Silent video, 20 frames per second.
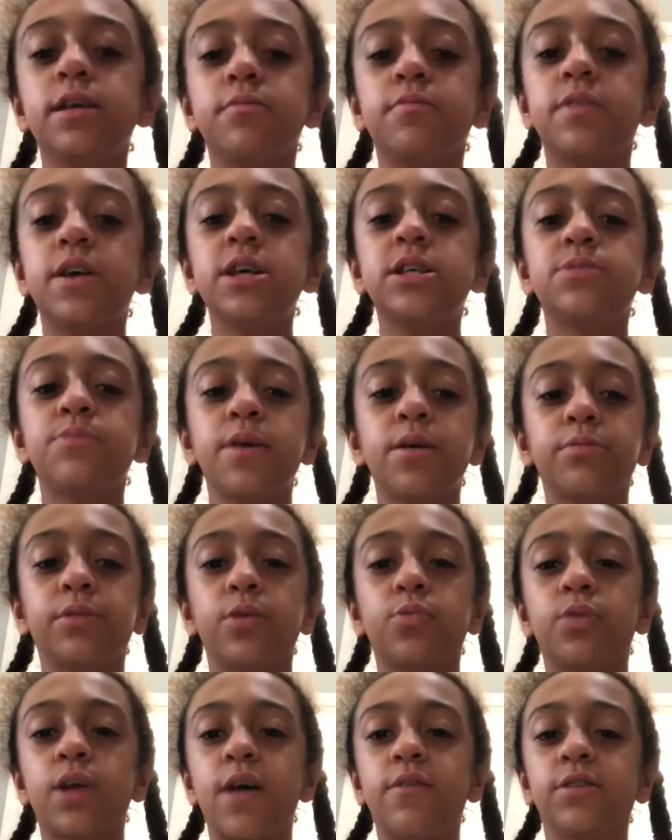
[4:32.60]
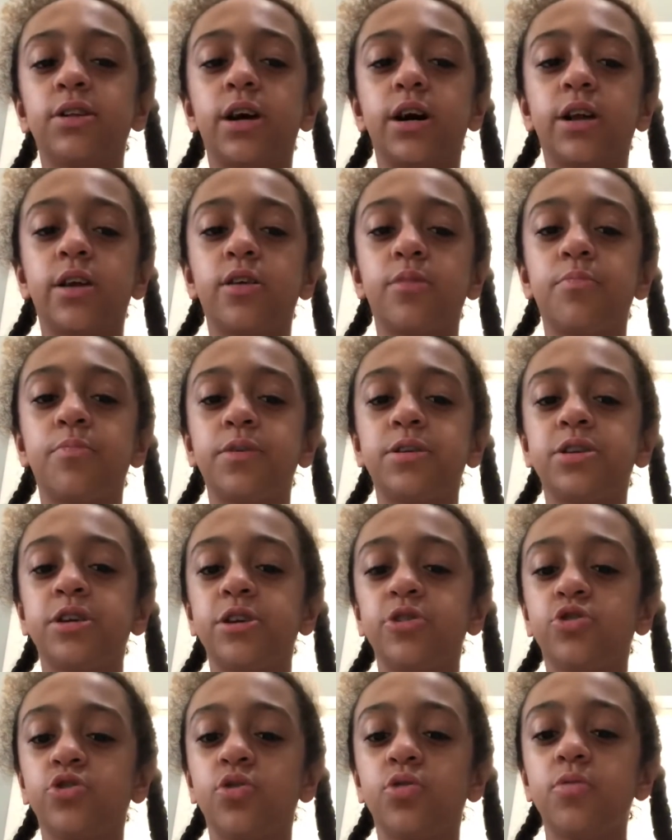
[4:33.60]
this Beyblade would have a lot of the
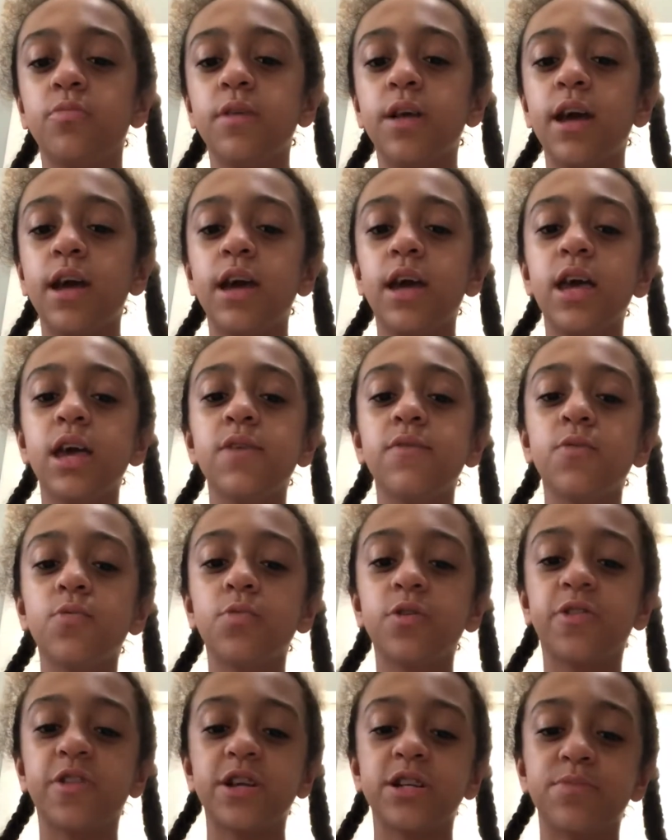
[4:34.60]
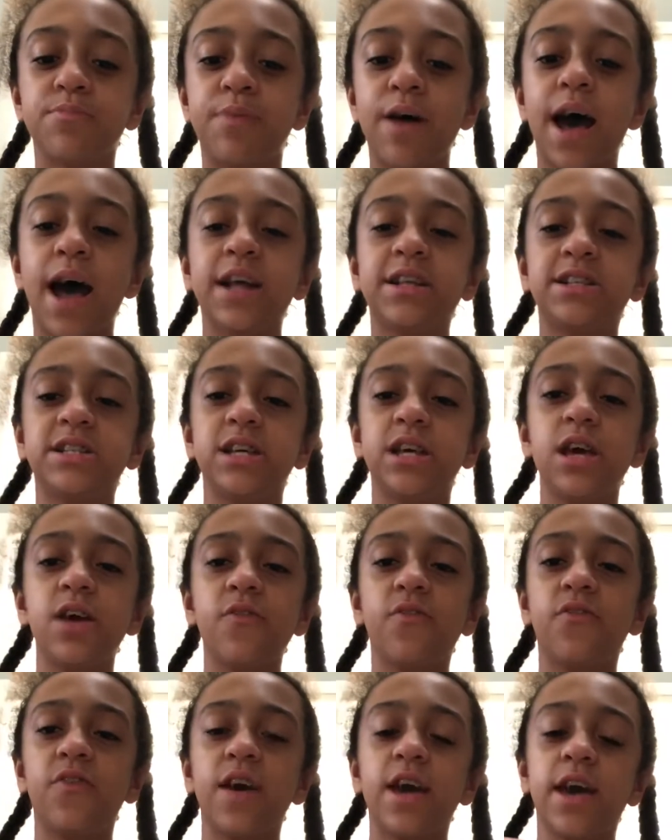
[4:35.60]
potential. Even with its bad
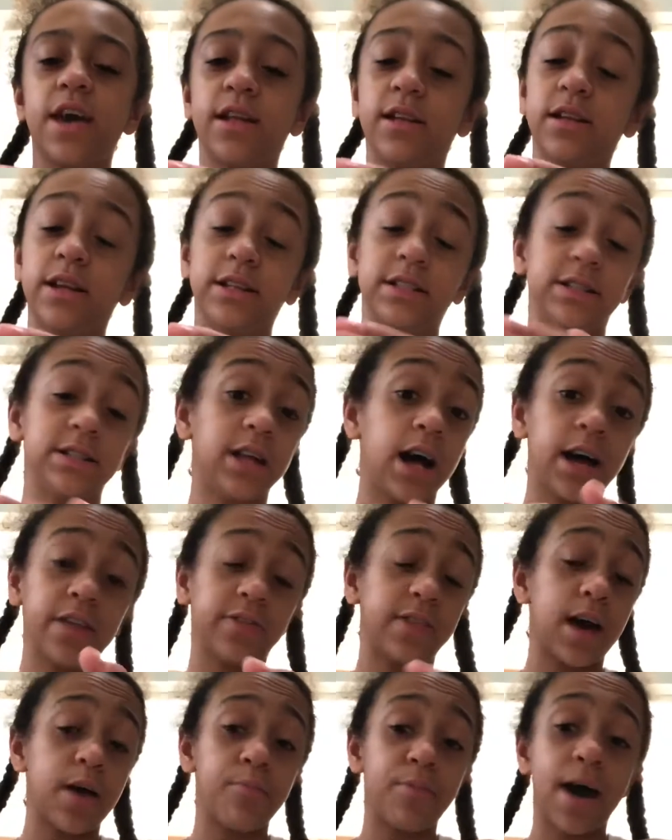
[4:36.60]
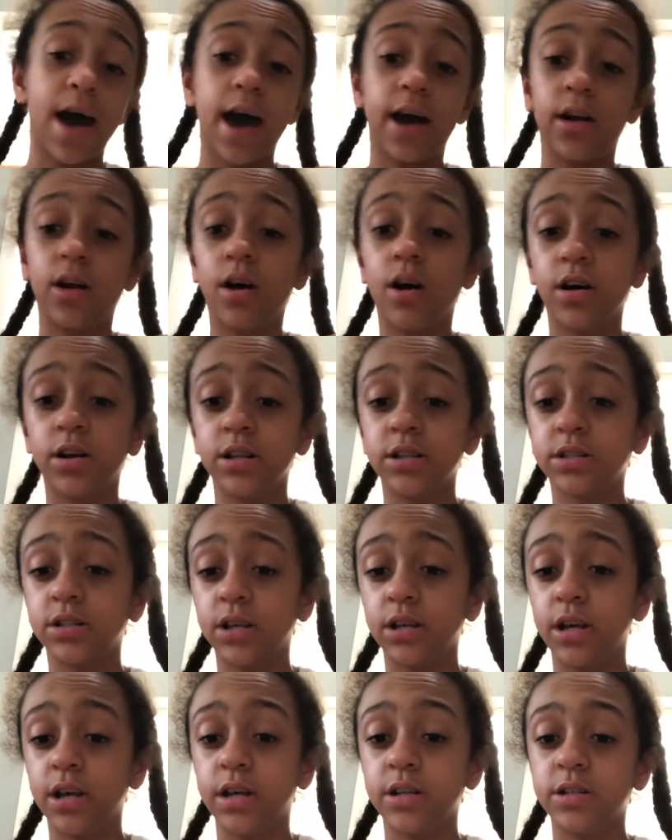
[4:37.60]
teeth, it's not that bad,
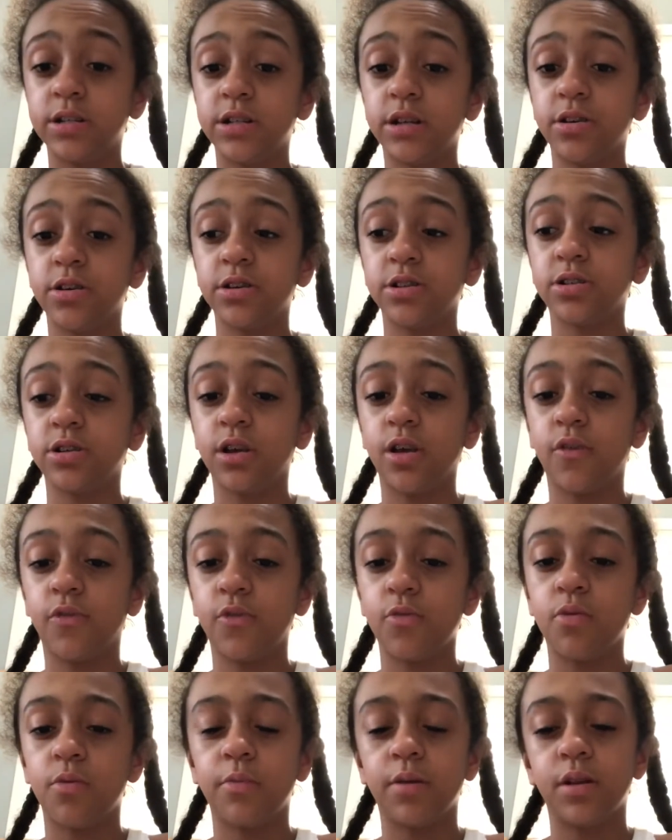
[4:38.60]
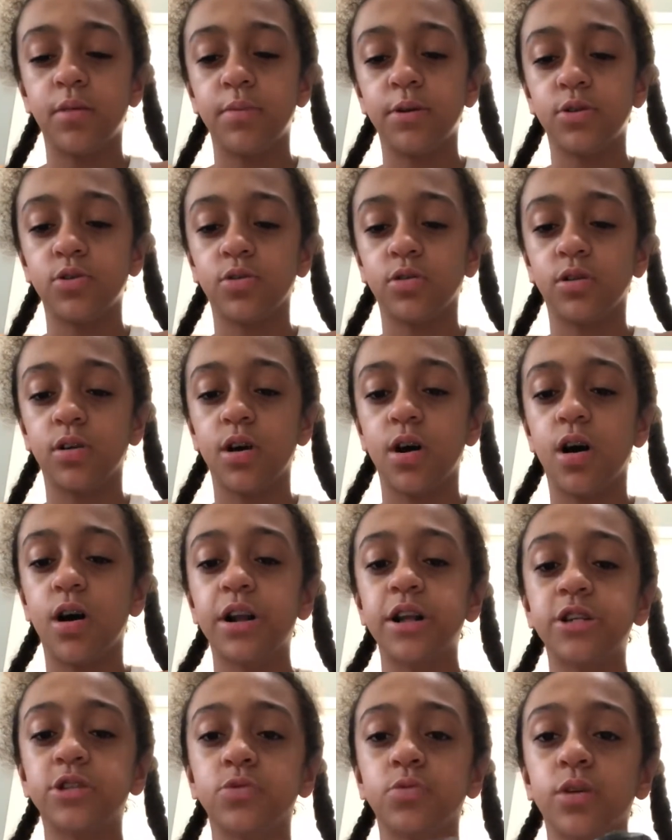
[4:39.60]
honestly. And seriously, if you want me to be totally
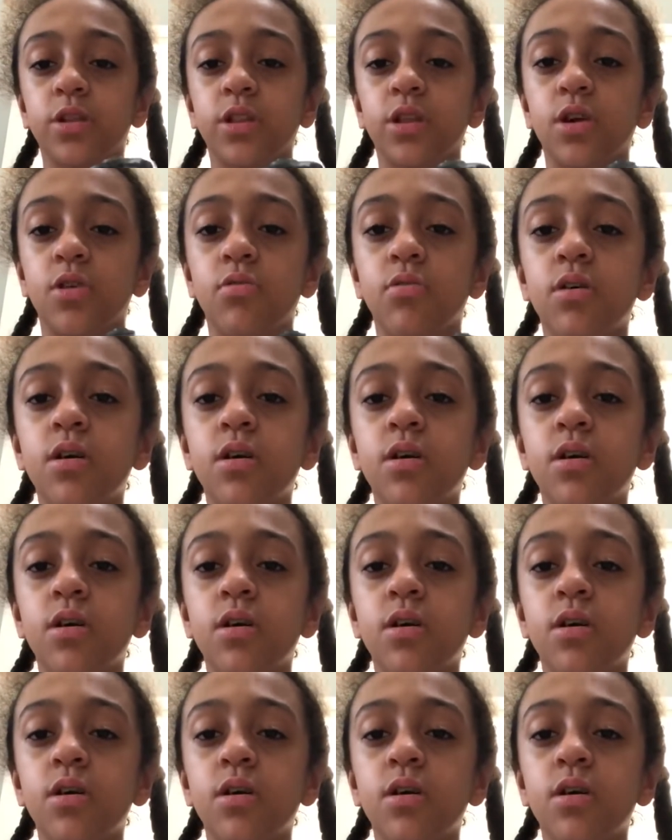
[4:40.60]
honest with you,